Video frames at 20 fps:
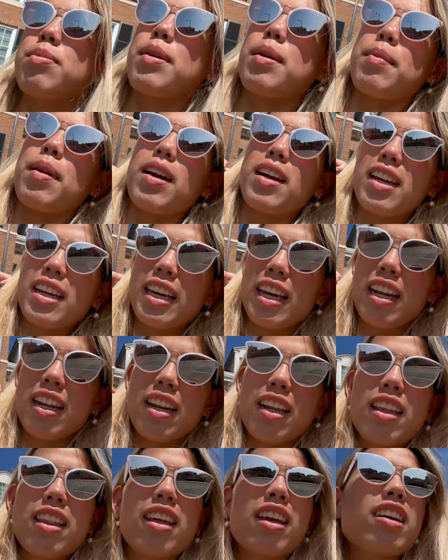but I'm not gonna get
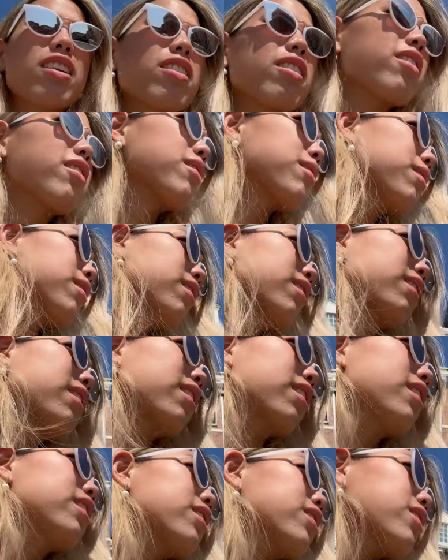anything
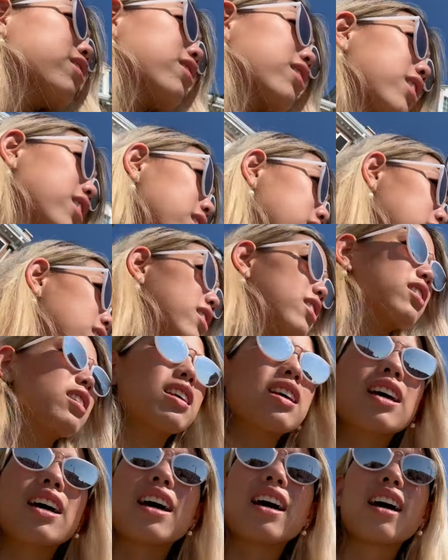just cause
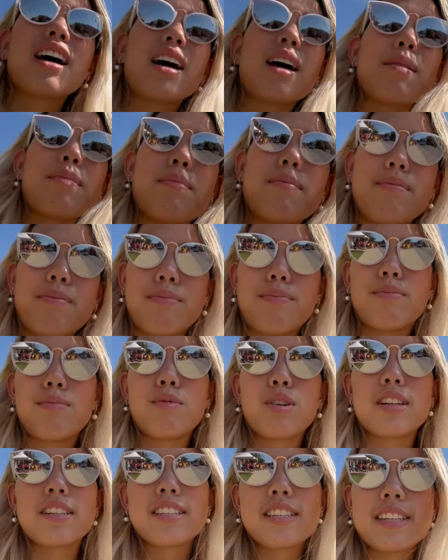I
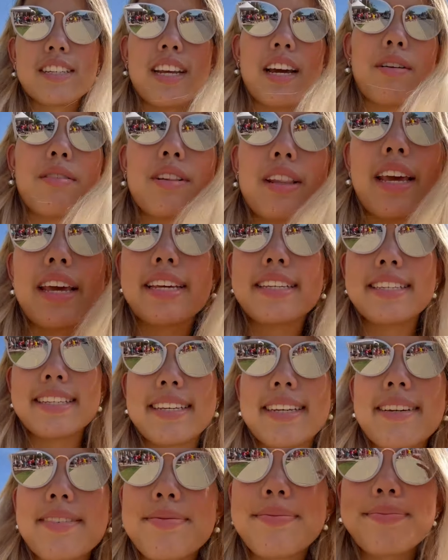wanna sit down in the
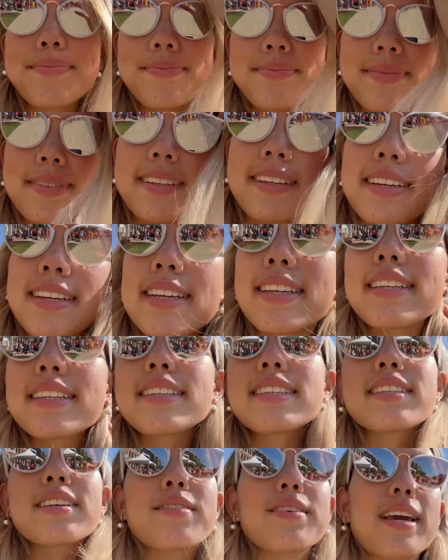AC.
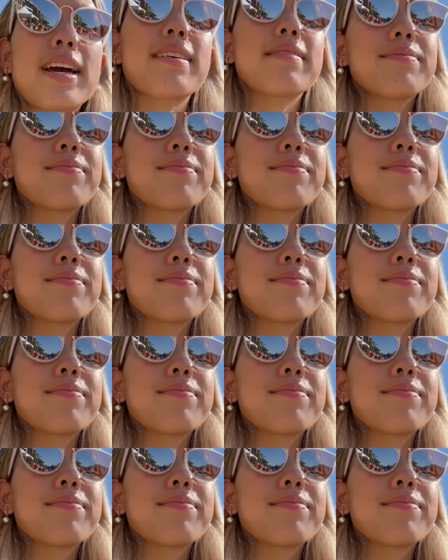So yeah.